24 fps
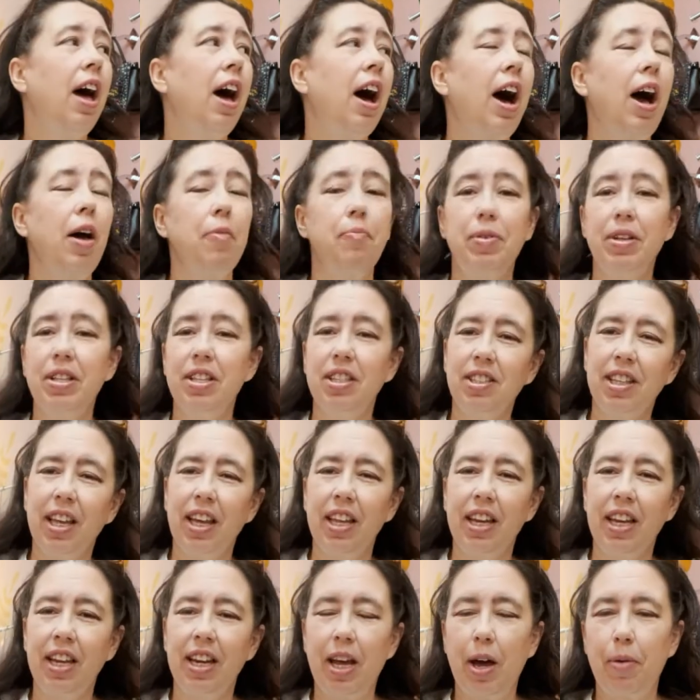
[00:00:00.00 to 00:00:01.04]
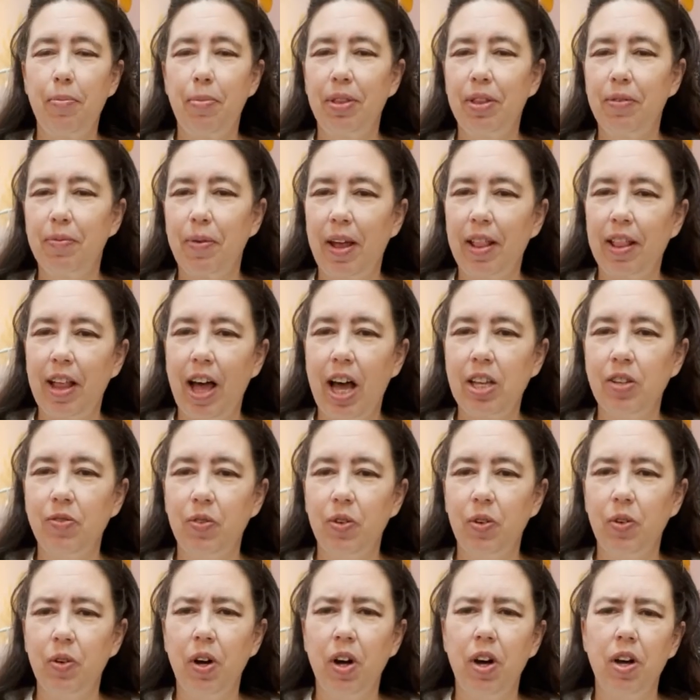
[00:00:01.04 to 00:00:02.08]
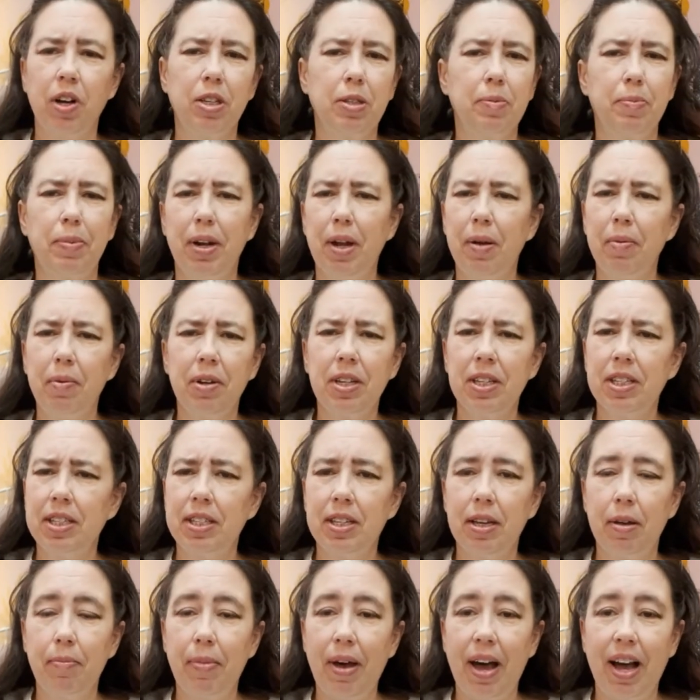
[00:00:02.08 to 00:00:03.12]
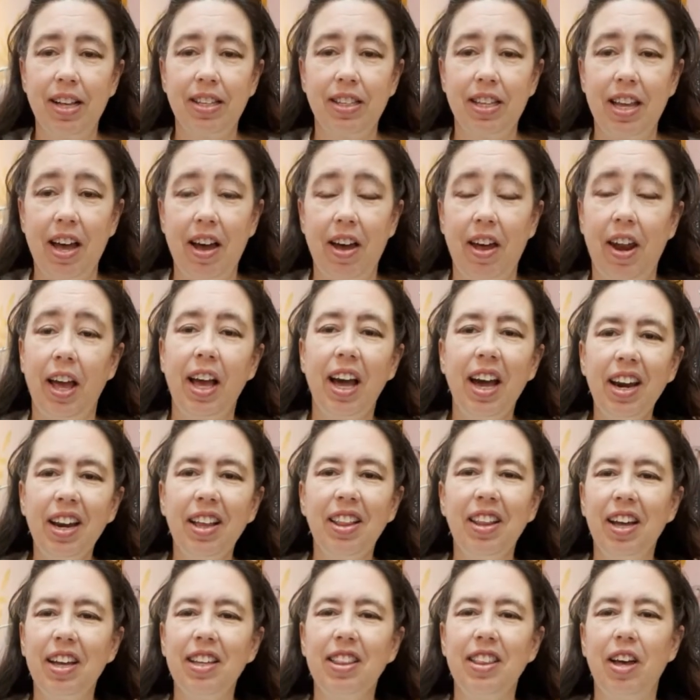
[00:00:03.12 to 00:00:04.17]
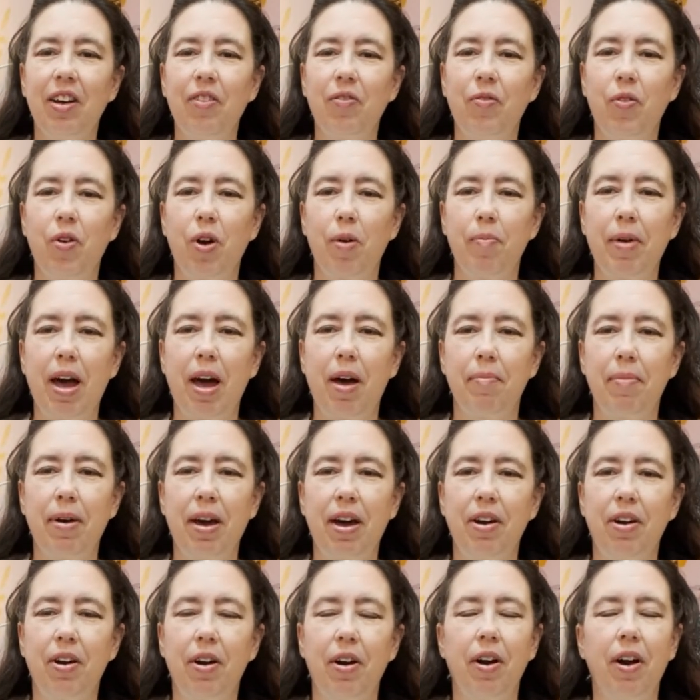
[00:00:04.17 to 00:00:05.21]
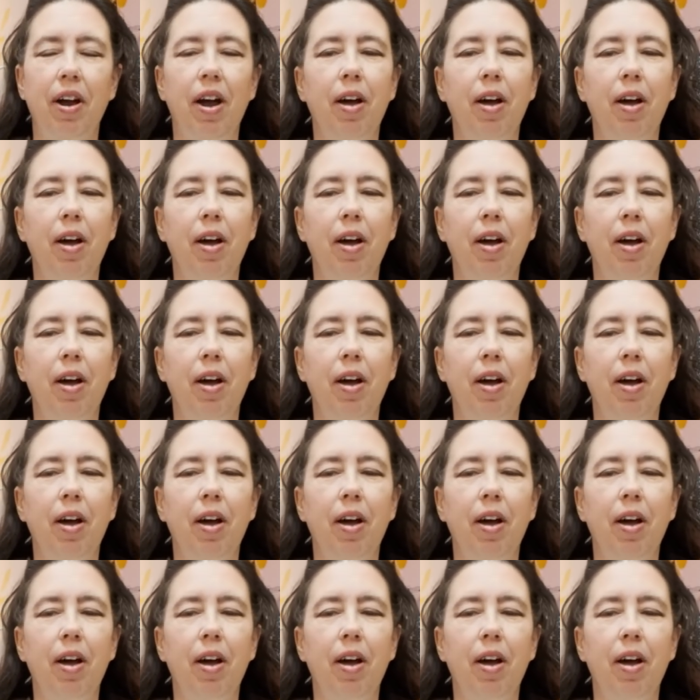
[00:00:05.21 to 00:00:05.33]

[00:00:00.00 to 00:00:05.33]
I've been standing up in my last few hauls, but I'm going to sit back down. I kind of like that format better.